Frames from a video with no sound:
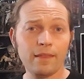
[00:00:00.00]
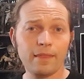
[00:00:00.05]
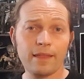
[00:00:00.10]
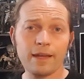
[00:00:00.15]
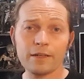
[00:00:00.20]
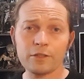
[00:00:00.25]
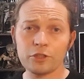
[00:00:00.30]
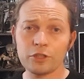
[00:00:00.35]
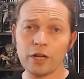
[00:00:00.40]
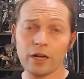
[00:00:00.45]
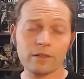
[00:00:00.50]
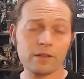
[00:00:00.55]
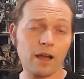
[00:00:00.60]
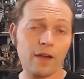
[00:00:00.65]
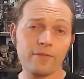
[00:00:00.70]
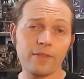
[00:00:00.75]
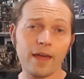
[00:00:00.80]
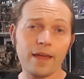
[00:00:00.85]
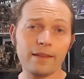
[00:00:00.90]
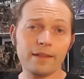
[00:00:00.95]
things checked
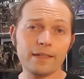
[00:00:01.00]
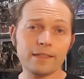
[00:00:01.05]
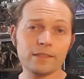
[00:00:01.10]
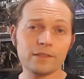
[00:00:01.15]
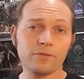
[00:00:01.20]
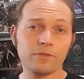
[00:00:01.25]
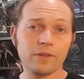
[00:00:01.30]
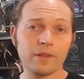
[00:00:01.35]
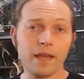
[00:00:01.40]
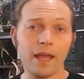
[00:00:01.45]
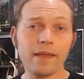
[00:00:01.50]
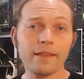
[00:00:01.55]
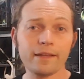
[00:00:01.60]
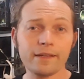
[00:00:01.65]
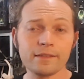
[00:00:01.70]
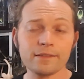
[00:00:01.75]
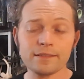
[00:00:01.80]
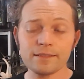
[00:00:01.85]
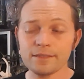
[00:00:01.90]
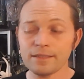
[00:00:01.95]
off that list for the
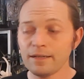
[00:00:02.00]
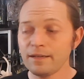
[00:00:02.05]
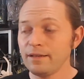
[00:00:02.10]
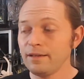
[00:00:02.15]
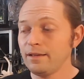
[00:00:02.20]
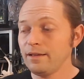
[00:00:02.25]
aliens.